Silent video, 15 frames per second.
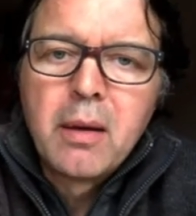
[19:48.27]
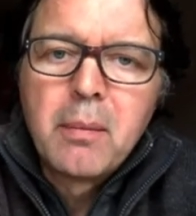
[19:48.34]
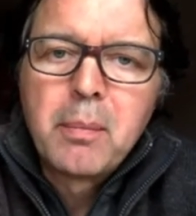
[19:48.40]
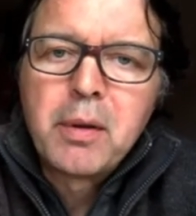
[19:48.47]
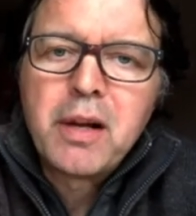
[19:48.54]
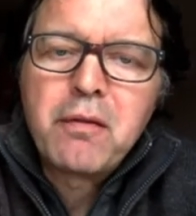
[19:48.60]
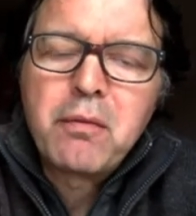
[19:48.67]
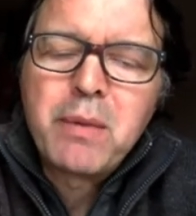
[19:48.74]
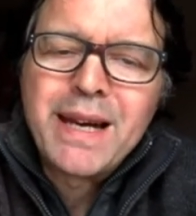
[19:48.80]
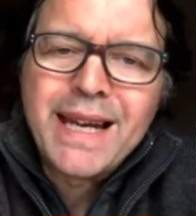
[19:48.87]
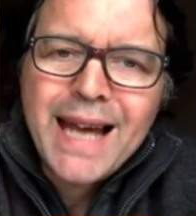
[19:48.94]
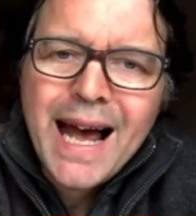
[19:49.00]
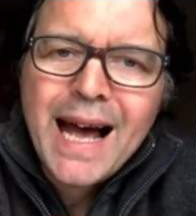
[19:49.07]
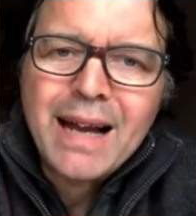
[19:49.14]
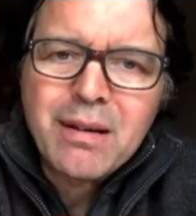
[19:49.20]
But if we
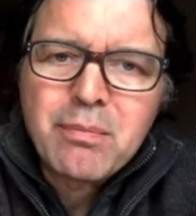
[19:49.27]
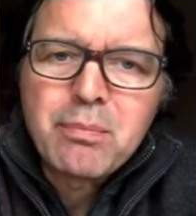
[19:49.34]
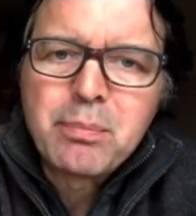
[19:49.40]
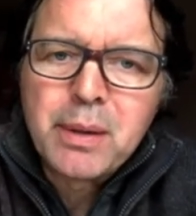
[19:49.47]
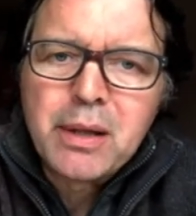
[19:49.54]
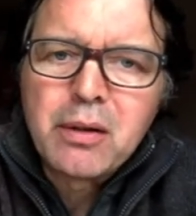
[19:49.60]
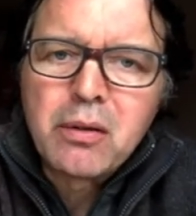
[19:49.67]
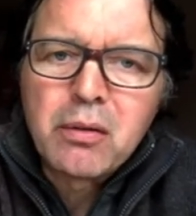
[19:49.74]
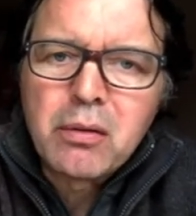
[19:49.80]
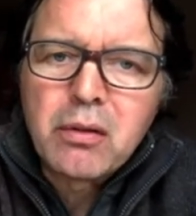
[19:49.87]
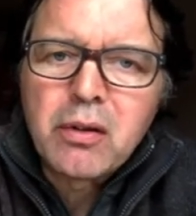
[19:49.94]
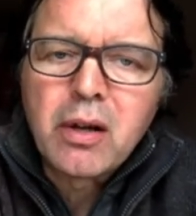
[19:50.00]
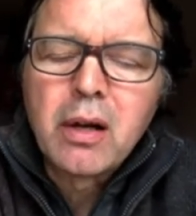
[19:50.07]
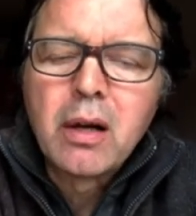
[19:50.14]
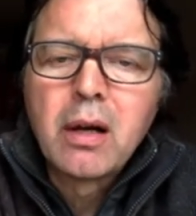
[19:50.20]
can
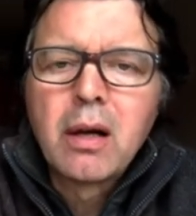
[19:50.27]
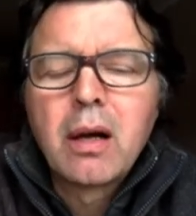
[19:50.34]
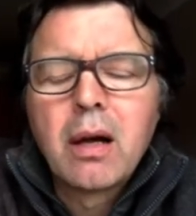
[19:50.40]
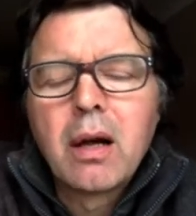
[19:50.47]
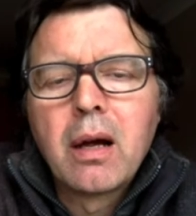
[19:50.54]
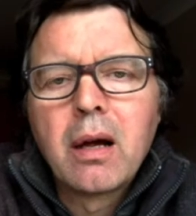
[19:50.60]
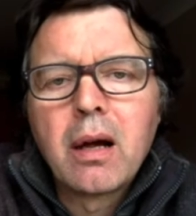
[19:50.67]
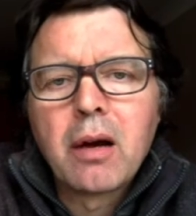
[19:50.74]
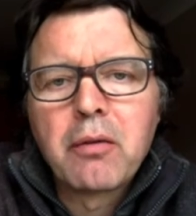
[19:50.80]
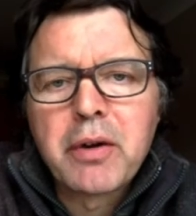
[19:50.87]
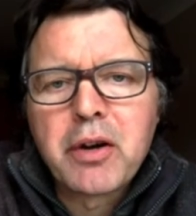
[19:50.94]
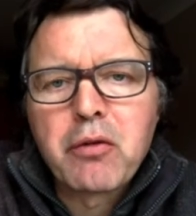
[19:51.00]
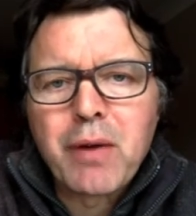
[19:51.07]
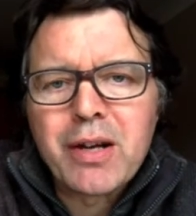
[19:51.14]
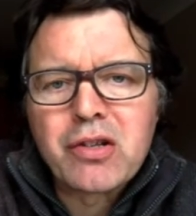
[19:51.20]
build a
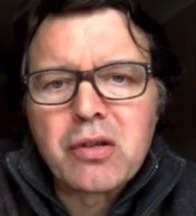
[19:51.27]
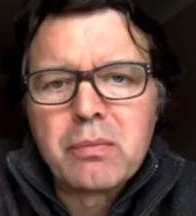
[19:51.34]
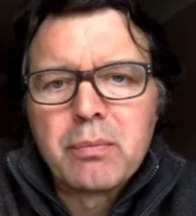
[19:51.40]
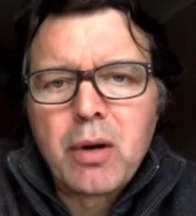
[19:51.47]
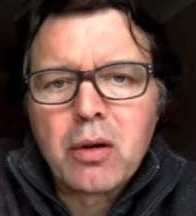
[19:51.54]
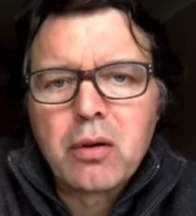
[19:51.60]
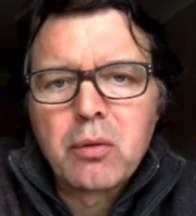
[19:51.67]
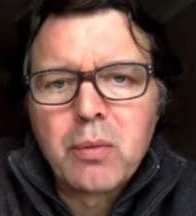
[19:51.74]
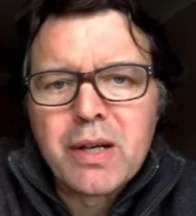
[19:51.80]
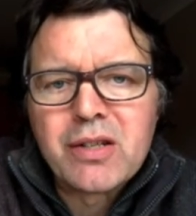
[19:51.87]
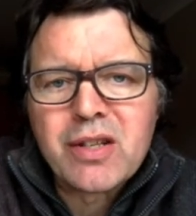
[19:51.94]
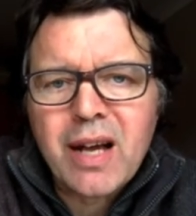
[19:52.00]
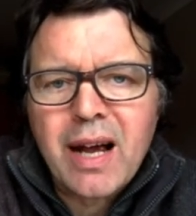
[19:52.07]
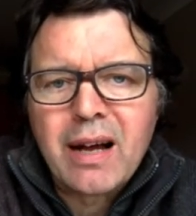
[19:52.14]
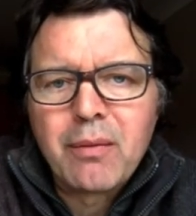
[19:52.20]
regression model
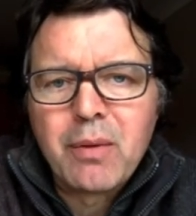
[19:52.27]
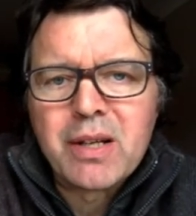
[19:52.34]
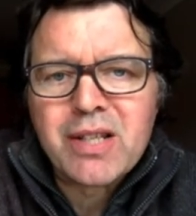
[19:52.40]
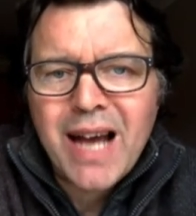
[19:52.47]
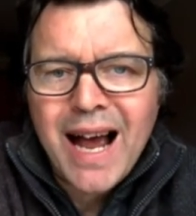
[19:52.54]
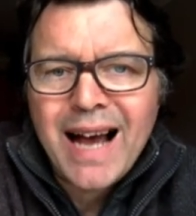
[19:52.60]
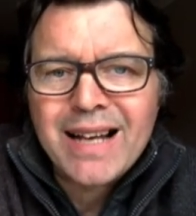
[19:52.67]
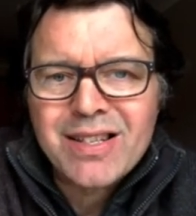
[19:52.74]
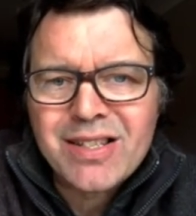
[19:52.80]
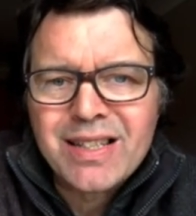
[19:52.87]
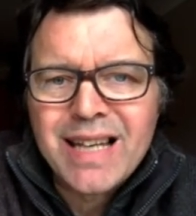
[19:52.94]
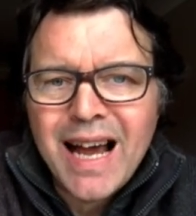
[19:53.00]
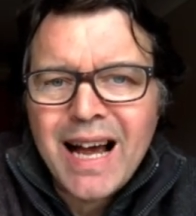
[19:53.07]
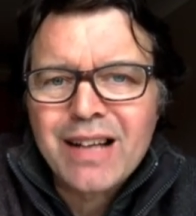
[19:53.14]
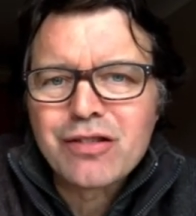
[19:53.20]
which
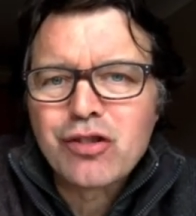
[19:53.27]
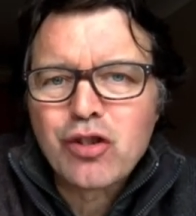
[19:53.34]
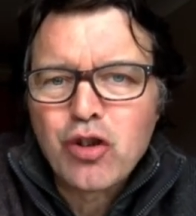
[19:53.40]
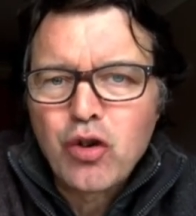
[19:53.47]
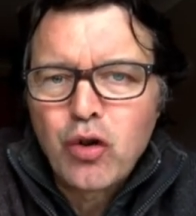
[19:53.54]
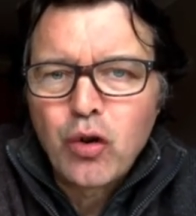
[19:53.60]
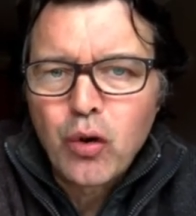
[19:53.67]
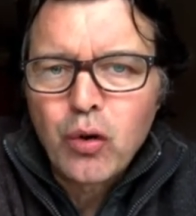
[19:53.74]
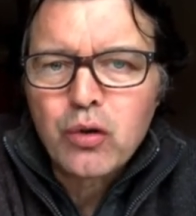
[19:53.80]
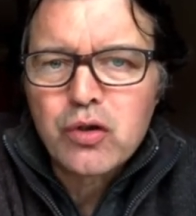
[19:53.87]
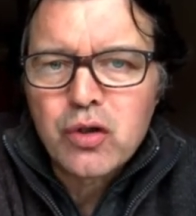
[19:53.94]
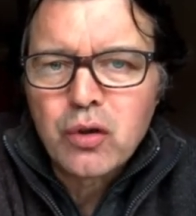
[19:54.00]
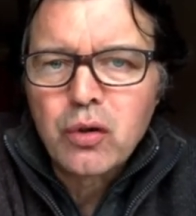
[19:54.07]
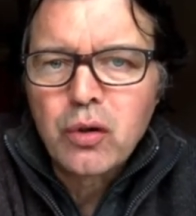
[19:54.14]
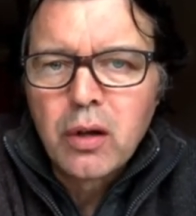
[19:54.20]
actually has
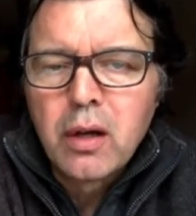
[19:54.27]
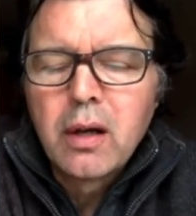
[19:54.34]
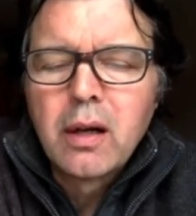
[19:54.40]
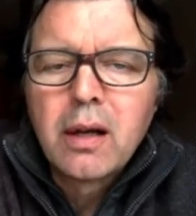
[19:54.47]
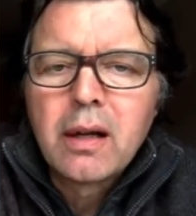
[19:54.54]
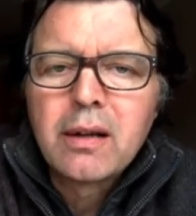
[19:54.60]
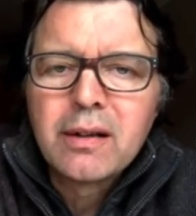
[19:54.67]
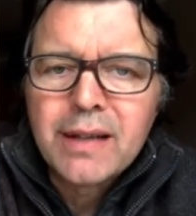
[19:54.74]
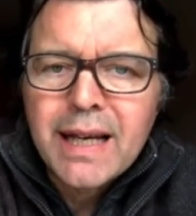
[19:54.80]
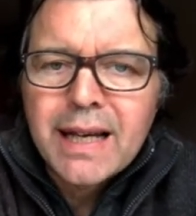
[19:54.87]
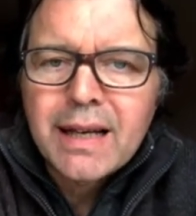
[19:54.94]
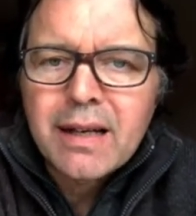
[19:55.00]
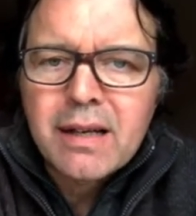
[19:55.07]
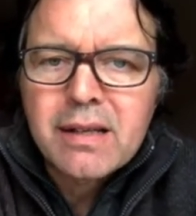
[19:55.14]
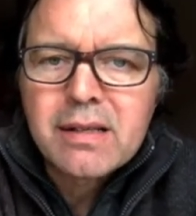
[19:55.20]
causal
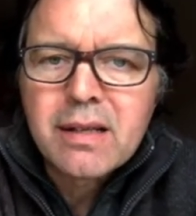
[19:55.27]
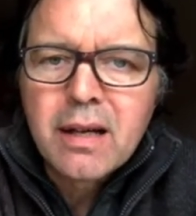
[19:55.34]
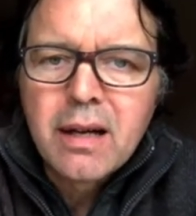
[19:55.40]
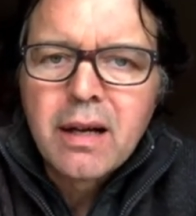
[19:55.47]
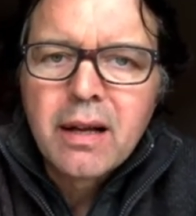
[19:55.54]
links,